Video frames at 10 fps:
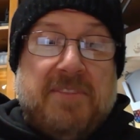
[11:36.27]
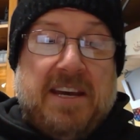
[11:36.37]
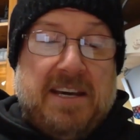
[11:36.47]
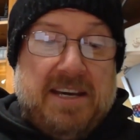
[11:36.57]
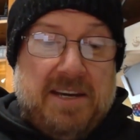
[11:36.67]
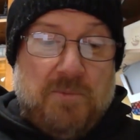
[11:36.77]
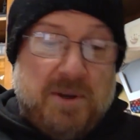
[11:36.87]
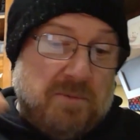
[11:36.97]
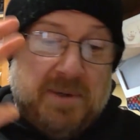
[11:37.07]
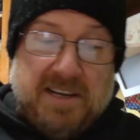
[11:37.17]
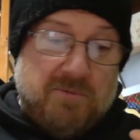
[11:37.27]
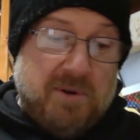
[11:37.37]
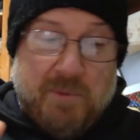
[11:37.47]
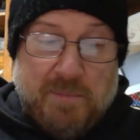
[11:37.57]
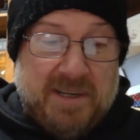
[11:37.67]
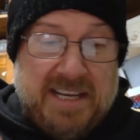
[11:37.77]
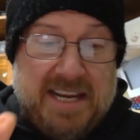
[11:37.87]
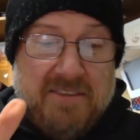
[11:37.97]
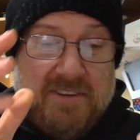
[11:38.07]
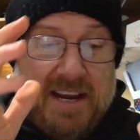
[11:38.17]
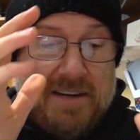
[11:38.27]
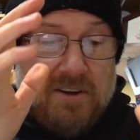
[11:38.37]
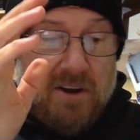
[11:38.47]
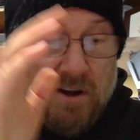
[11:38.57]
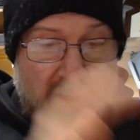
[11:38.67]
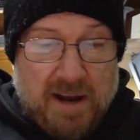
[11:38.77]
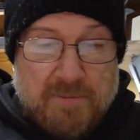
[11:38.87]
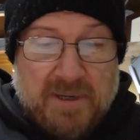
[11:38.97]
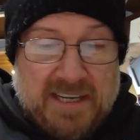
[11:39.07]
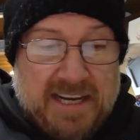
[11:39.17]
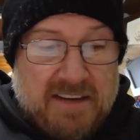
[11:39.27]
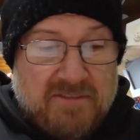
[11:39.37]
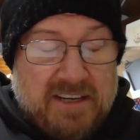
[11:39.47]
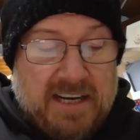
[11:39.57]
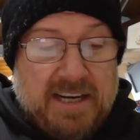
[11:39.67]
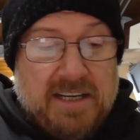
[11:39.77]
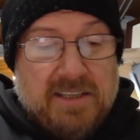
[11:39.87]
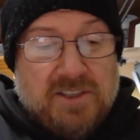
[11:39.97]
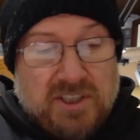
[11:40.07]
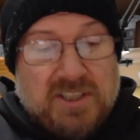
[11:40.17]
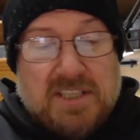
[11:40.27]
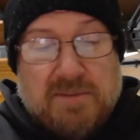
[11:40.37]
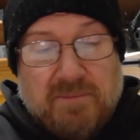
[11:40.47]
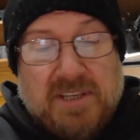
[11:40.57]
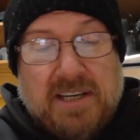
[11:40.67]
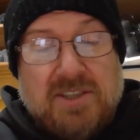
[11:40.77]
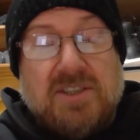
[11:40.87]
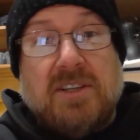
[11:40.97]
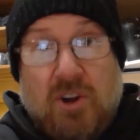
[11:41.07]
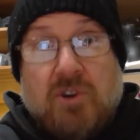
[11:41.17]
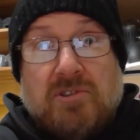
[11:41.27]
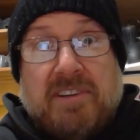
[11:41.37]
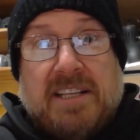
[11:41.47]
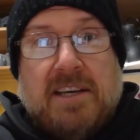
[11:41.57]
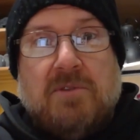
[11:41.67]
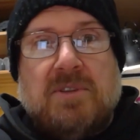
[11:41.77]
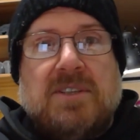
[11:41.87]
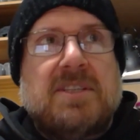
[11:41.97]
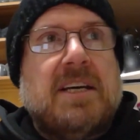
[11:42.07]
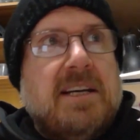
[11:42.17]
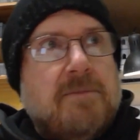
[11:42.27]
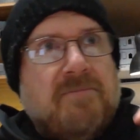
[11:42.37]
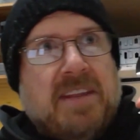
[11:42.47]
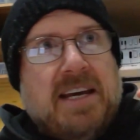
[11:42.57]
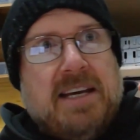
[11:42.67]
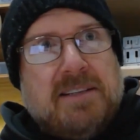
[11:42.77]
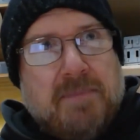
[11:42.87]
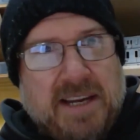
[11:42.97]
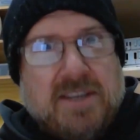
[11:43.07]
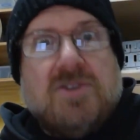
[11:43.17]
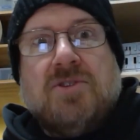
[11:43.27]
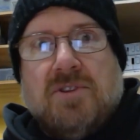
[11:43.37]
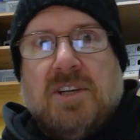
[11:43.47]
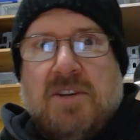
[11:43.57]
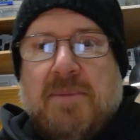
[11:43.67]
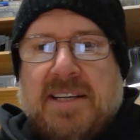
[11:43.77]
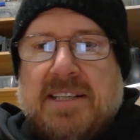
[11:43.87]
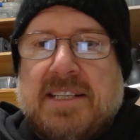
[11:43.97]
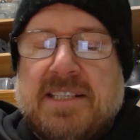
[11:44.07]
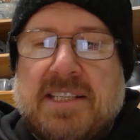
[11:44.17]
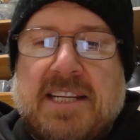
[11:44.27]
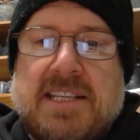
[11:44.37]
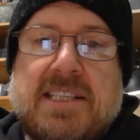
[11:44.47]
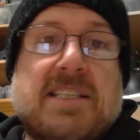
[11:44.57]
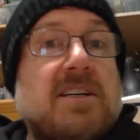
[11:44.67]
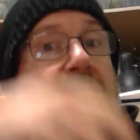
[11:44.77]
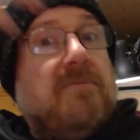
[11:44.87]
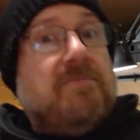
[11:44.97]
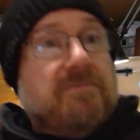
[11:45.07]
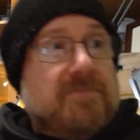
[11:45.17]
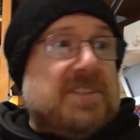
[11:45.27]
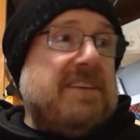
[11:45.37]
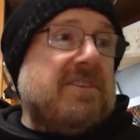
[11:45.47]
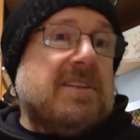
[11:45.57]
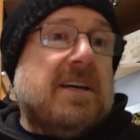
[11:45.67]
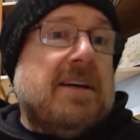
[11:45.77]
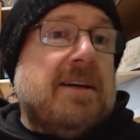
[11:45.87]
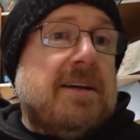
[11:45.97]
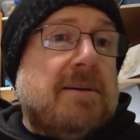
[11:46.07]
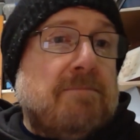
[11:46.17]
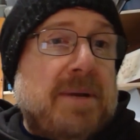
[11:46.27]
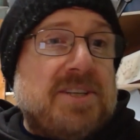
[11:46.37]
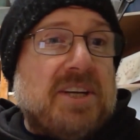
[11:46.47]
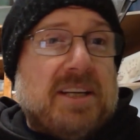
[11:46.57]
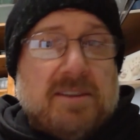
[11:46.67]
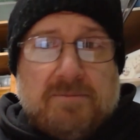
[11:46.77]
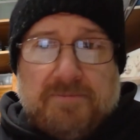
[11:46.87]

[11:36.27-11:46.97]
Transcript: We all believe what we believe, and I believe in justice and protection and honouring the elders and making sure that humanity sustains itself. 7. Magic.